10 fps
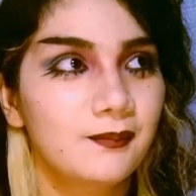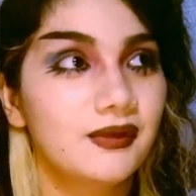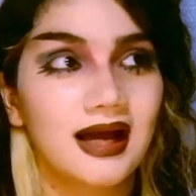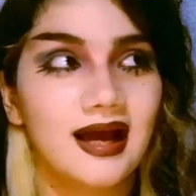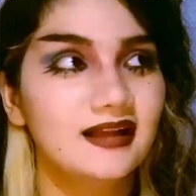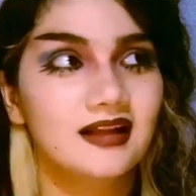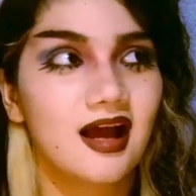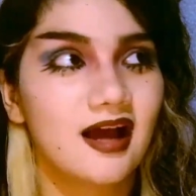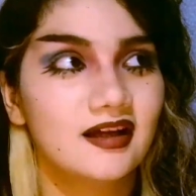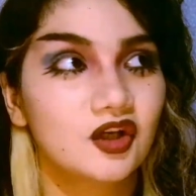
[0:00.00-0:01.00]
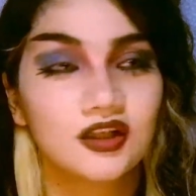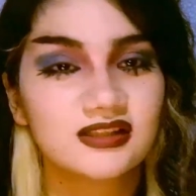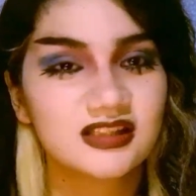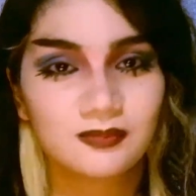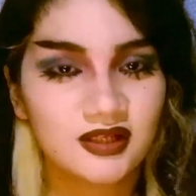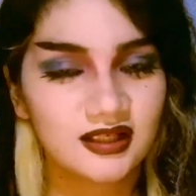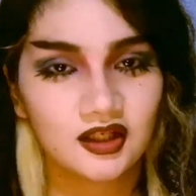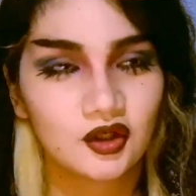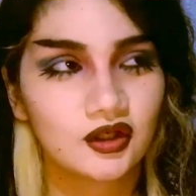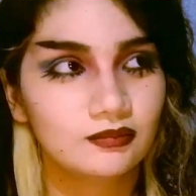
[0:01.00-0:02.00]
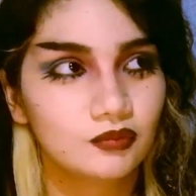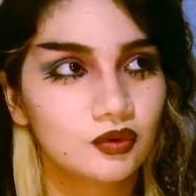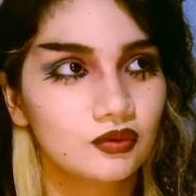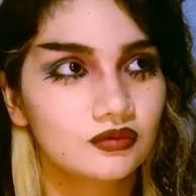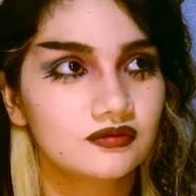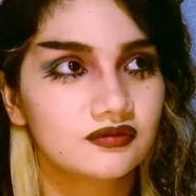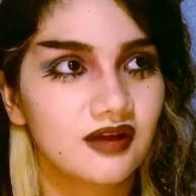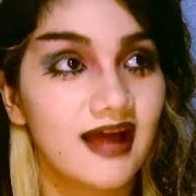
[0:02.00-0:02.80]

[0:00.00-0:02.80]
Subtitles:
but I couldn't speak and I couldn't move.